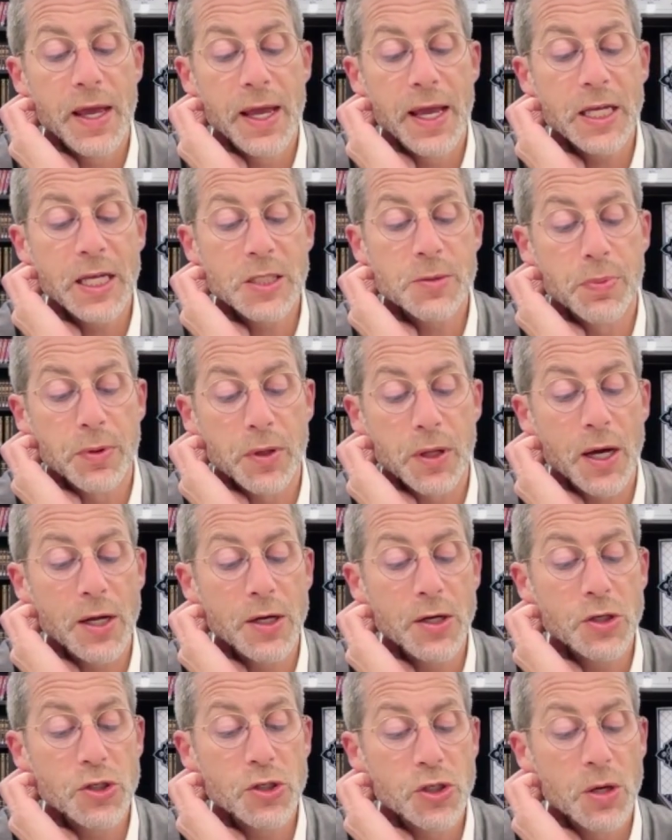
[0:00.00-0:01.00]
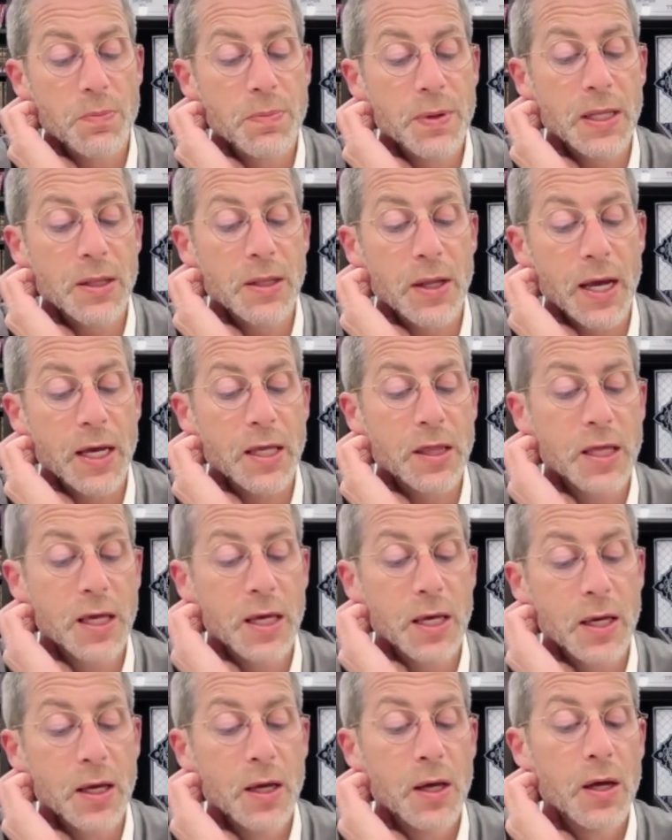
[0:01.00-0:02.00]
Its blood should be like
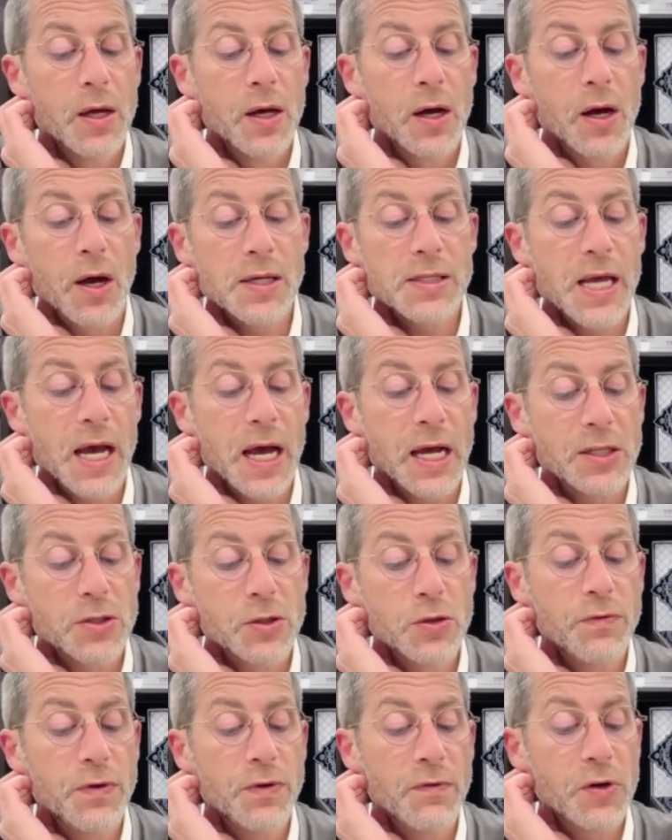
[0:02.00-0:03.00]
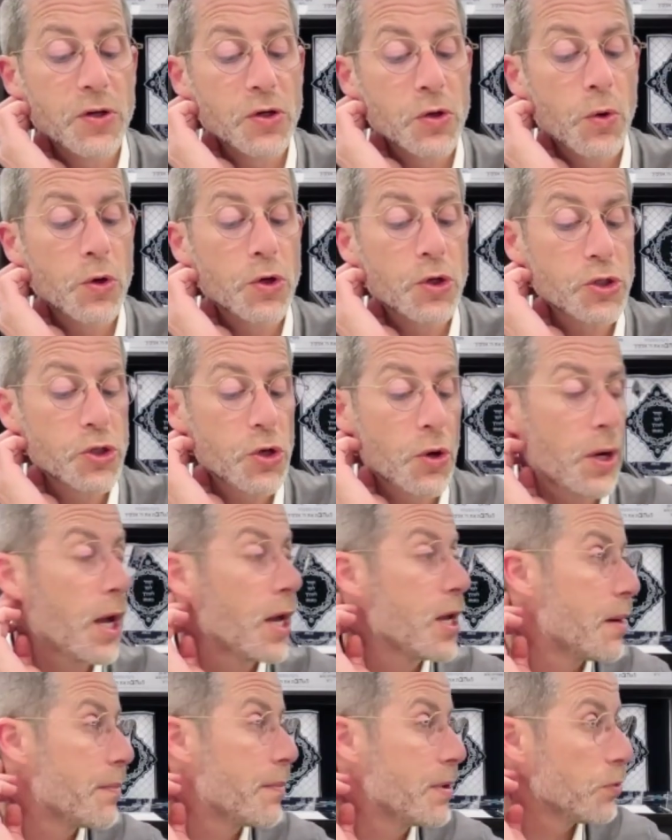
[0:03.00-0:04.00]
the chazeh hatnufa uchashok
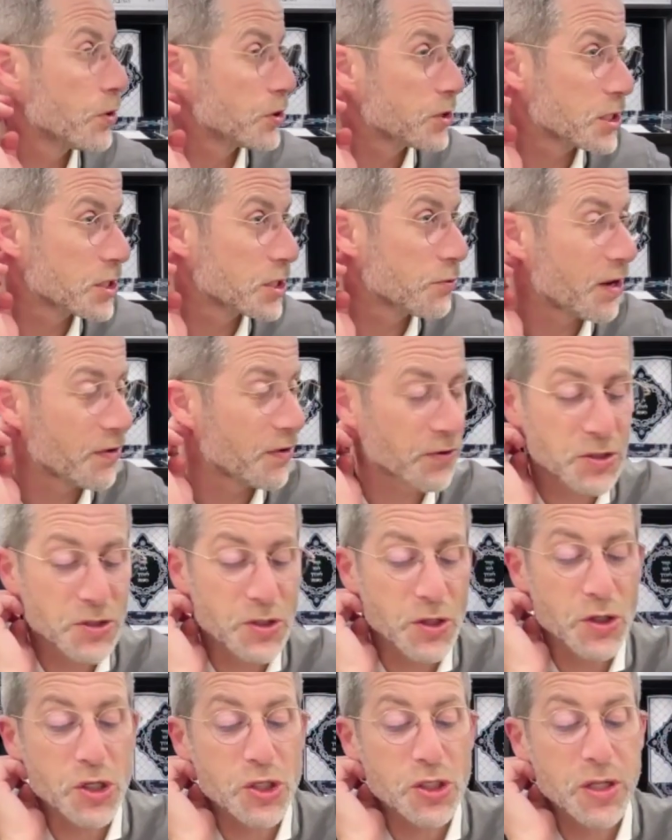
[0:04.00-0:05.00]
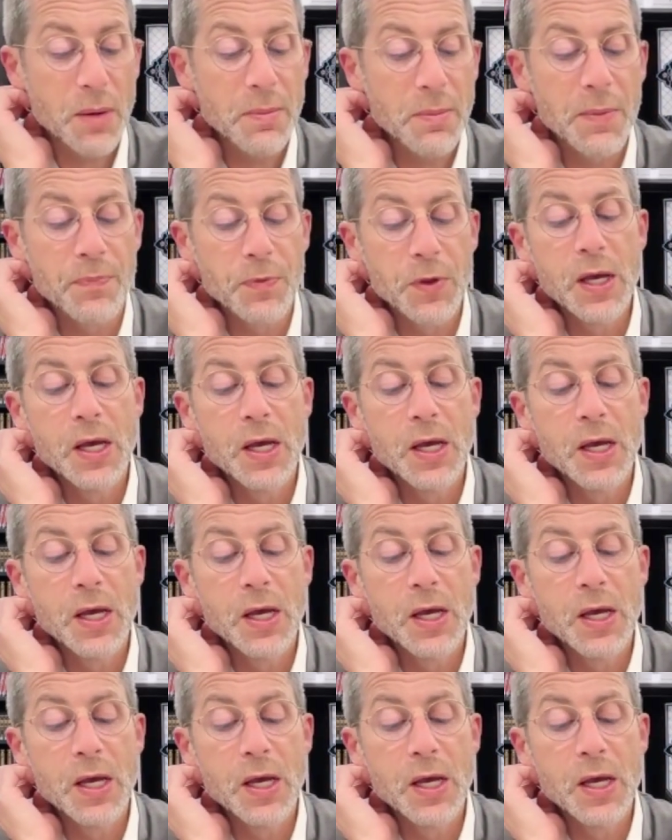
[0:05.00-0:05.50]
hayamin, which is a reference to the shlamim.